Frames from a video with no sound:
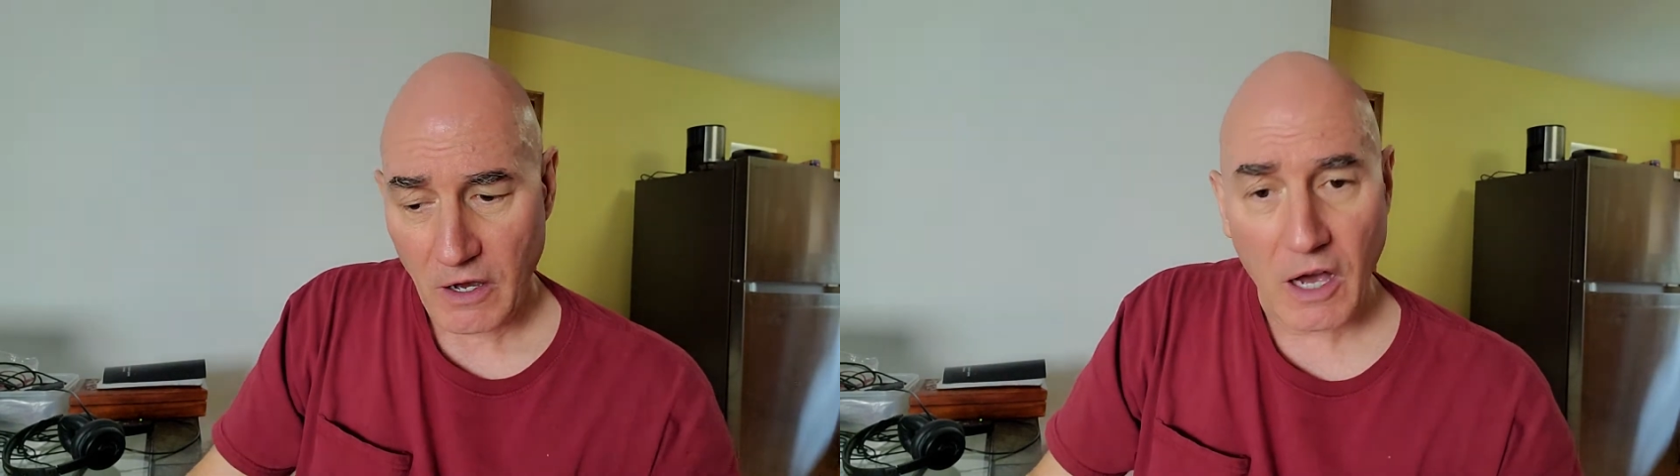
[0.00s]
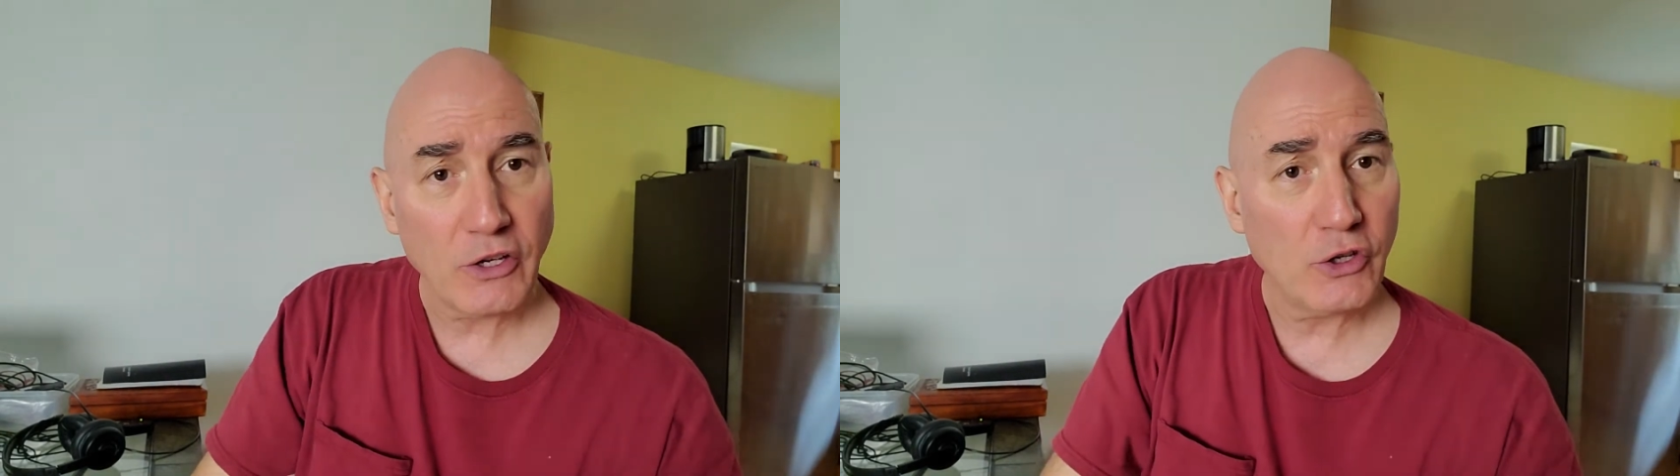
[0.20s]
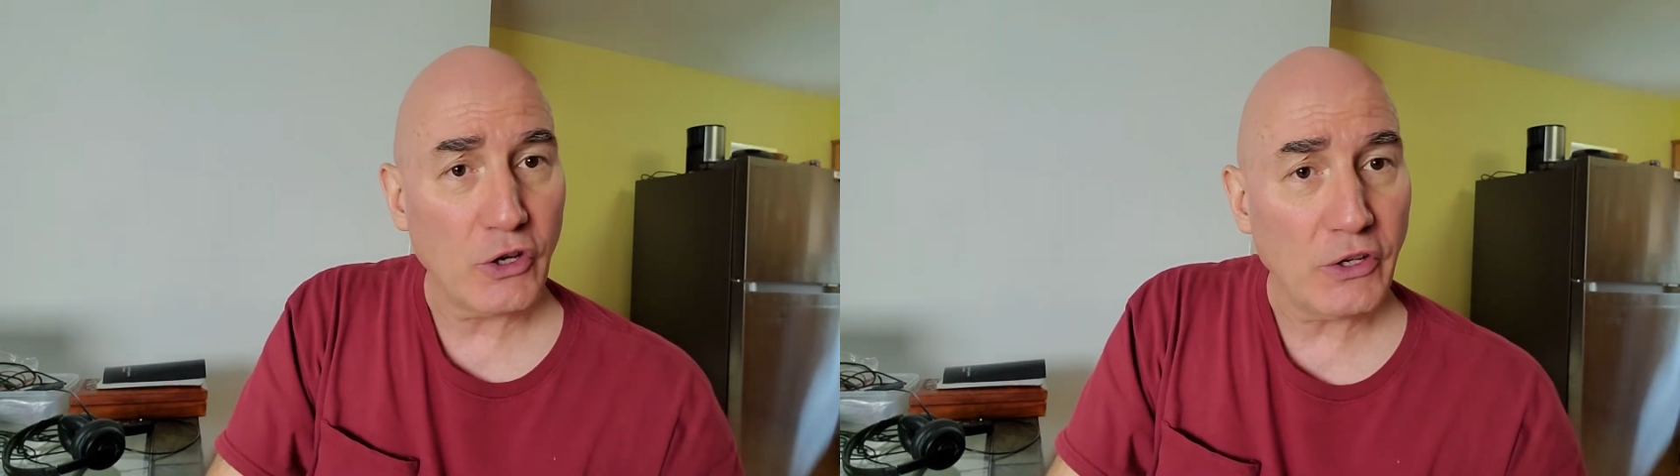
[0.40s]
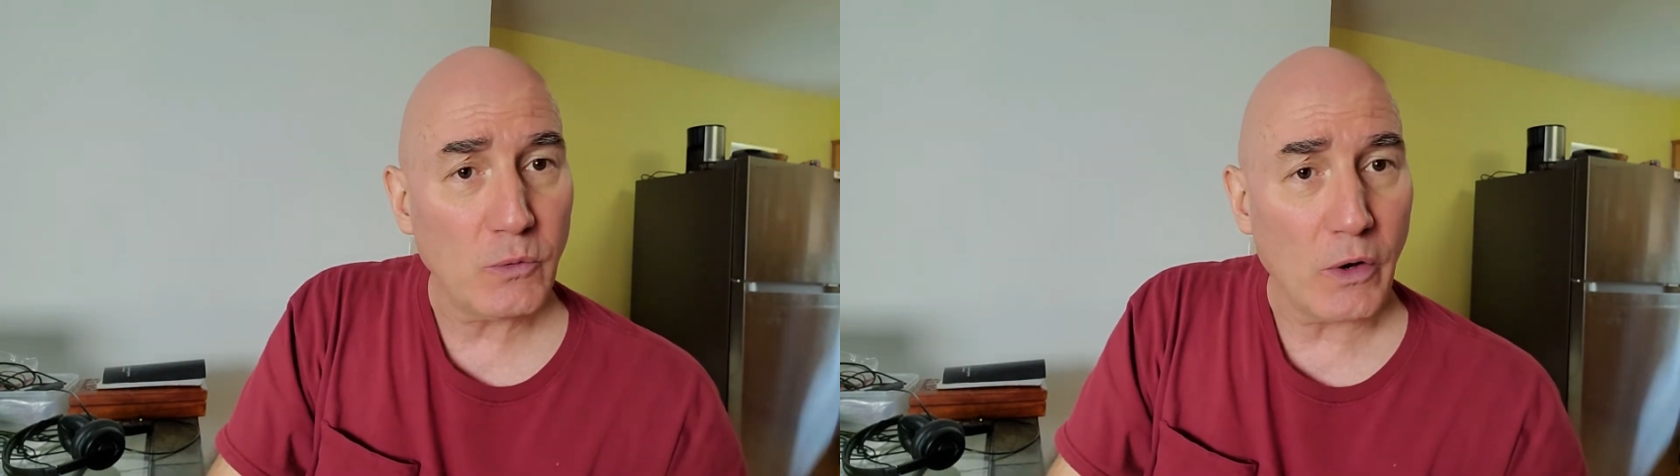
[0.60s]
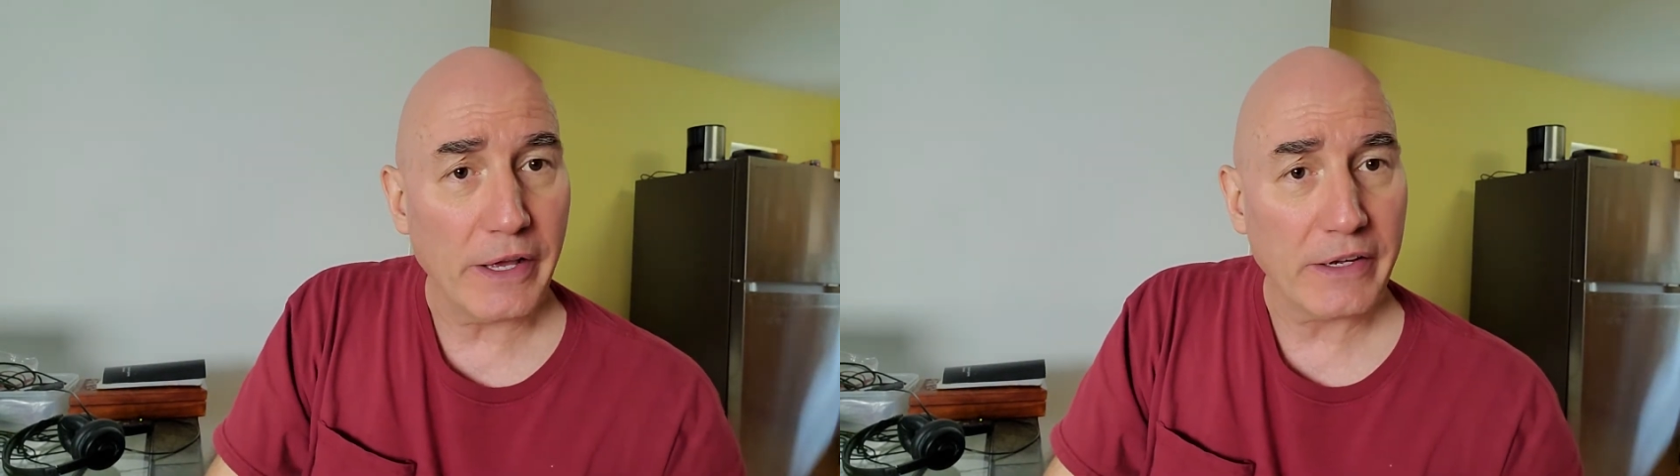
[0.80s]
a good
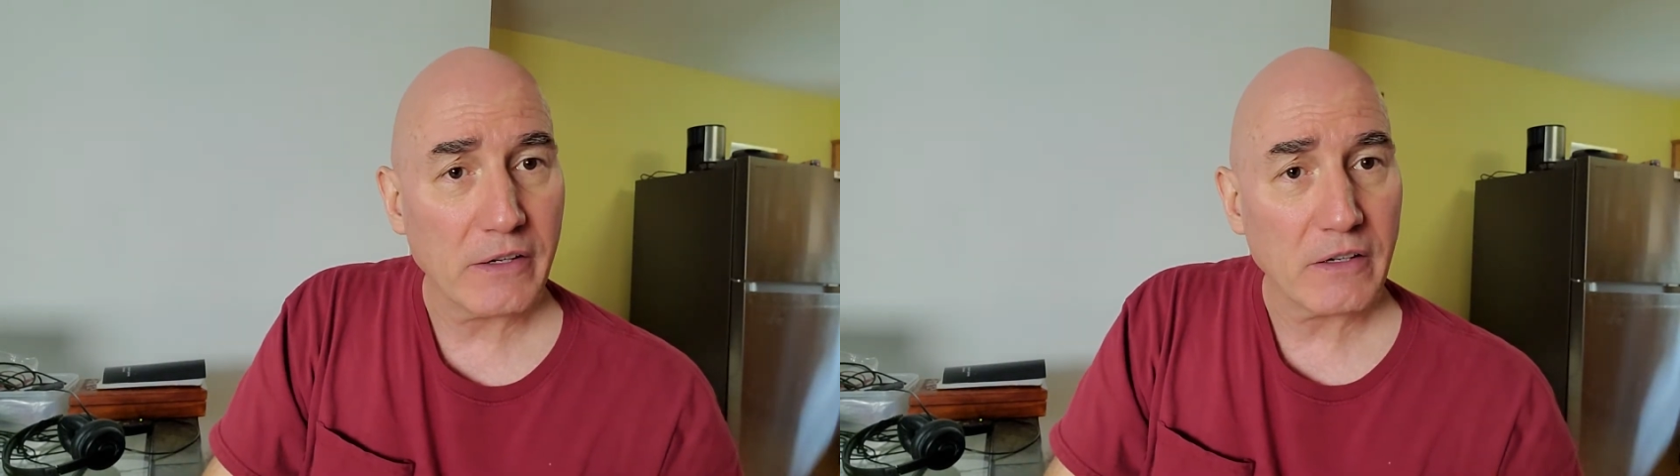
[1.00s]
one.